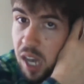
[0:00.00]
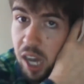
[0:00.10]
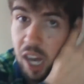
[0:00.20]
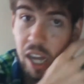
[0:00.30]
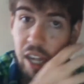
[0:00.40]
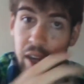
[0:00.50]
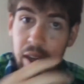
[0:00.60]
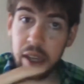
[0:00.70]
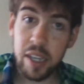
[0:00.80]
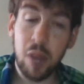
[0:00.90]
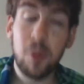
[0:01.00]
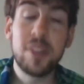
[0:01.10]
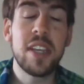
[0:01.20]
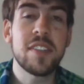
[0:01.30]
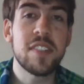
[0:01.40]
Now we
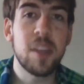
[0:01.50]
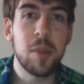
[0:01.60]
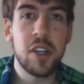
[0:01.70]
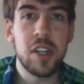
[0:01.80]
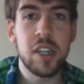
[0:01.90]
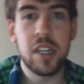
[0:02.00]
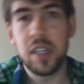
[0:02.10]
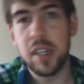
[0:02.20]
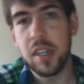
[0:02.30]
see a similar